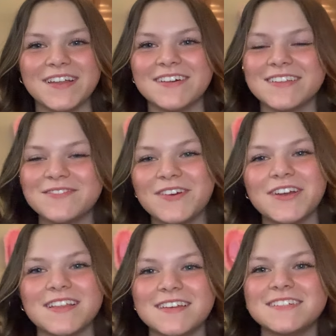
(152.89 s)
I know it's very
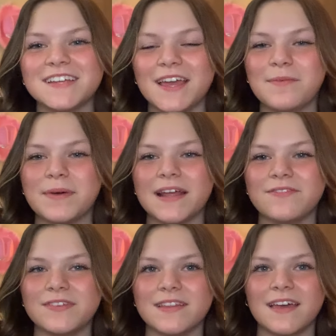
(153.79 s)
cliche, but I
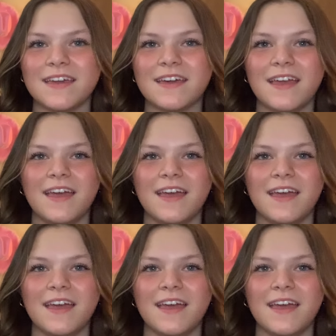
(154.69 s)
feel like